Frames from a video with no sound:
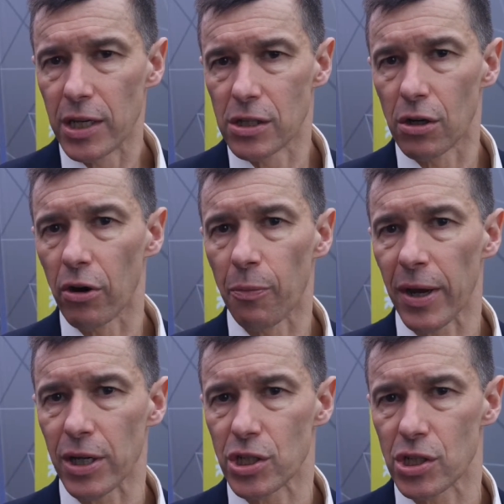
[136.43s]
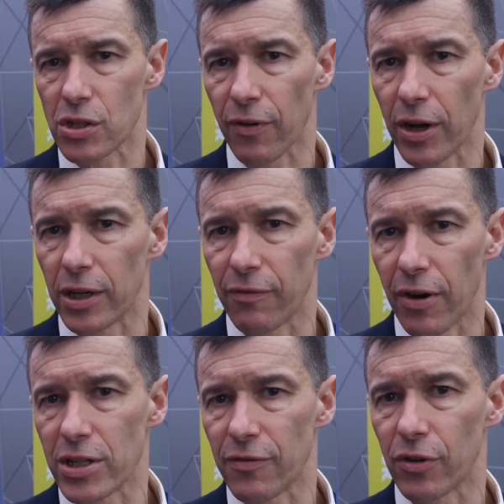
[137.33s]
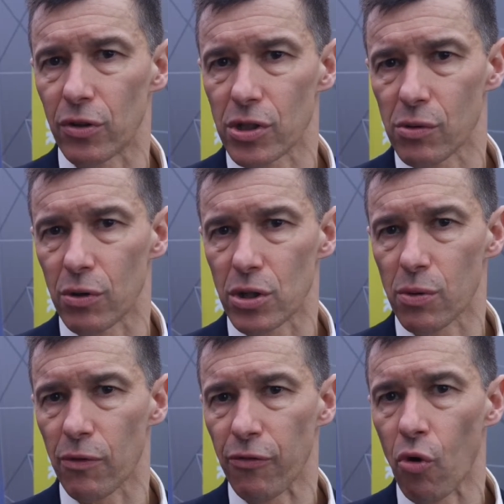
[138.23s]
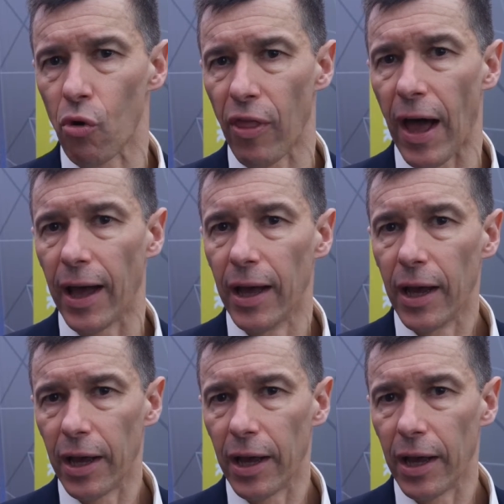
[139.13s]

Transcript: is that a lot of patients find it very difficult to afford that.